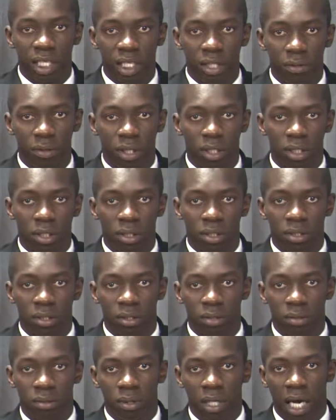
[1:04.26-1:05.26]

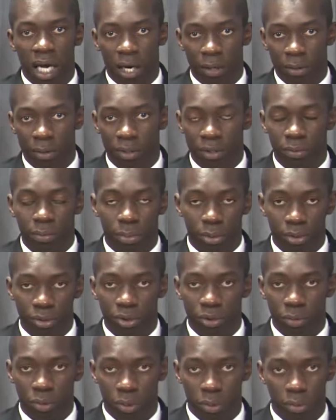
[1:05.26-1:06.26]
kilowatt hours per
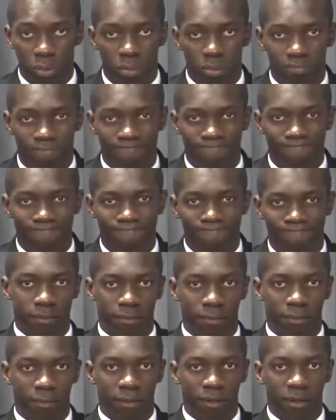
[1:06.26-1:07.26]
SWU.
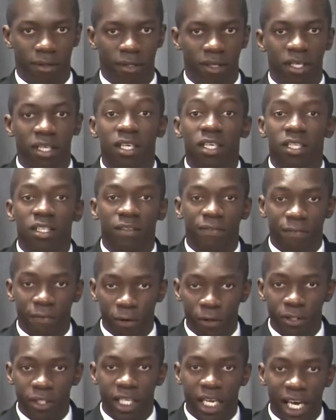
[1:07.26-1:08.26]
The
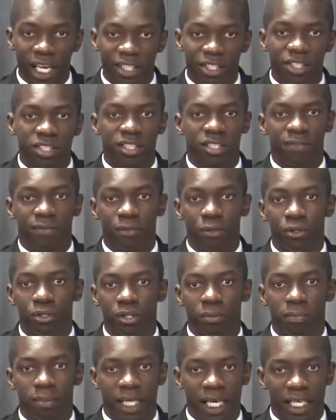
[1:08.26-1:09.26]
first gaseous
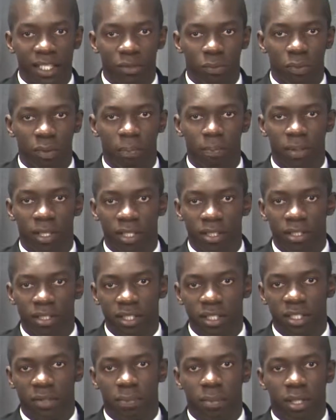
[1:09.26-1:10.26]
diffusion plants were
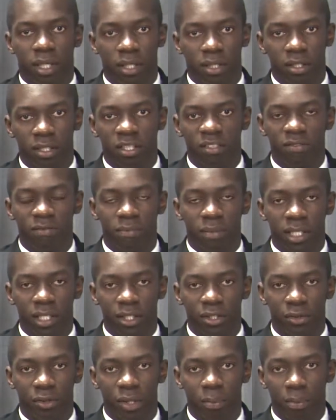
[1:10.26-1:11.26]
built as part of
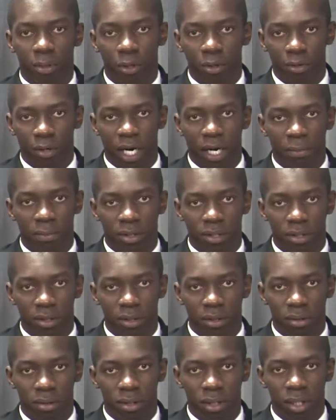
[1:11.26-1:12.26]
military programs.
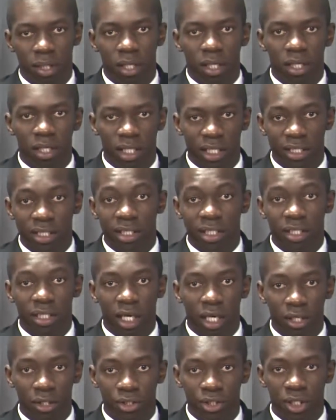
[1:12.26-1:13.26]
This
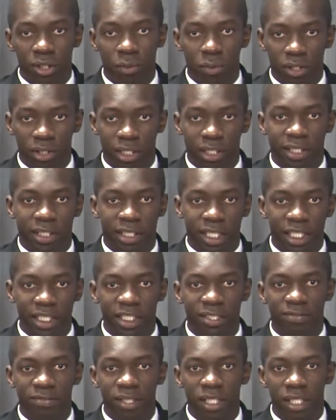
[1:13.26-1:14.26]
technology was
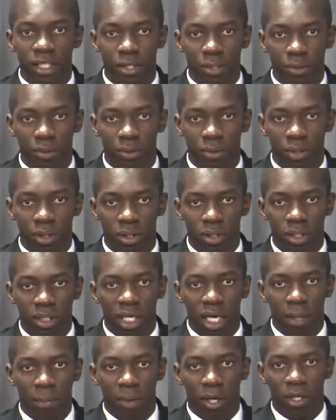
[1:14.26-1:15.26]
extensively used
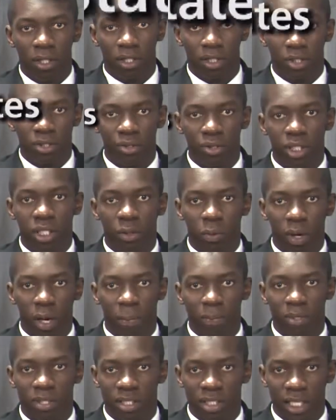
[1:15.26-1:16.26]
among the nuclear
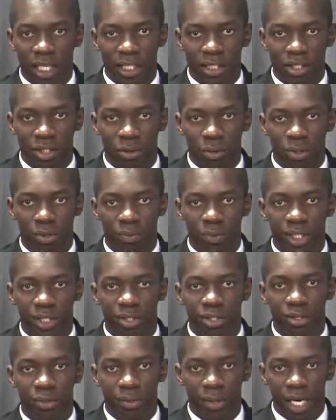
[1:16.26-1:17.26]
weapon states to
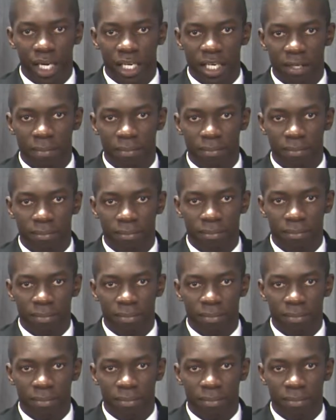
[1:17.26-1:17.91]
enrich uranium